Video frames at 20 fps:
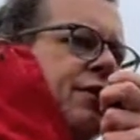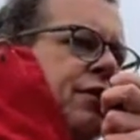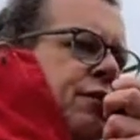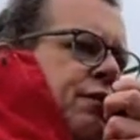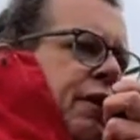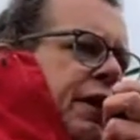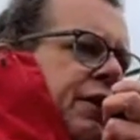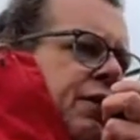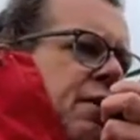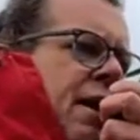This
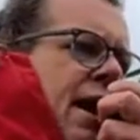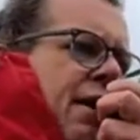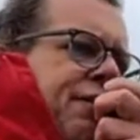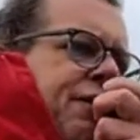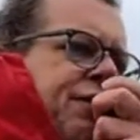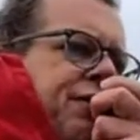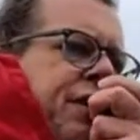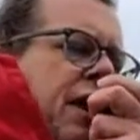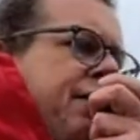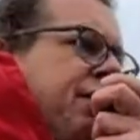is Victor
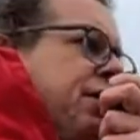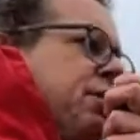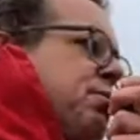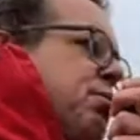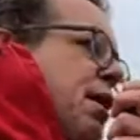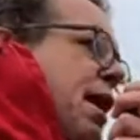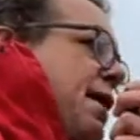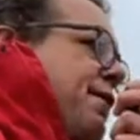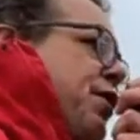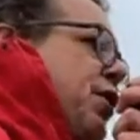Alpha 7,
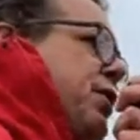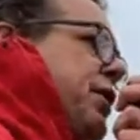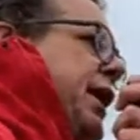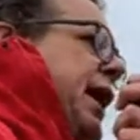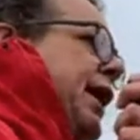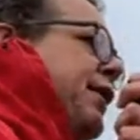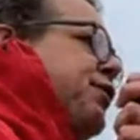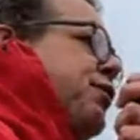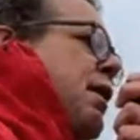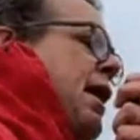Bravo
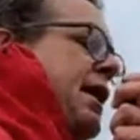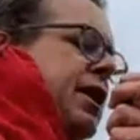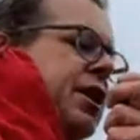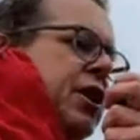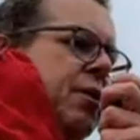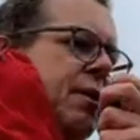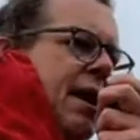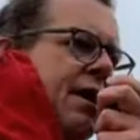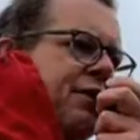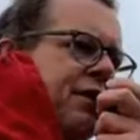India X-Ray,
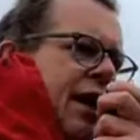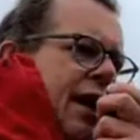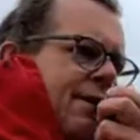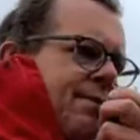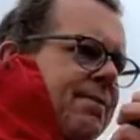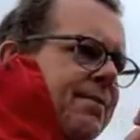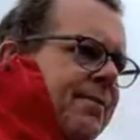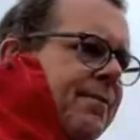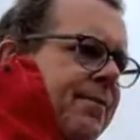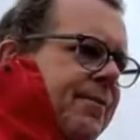QRZ.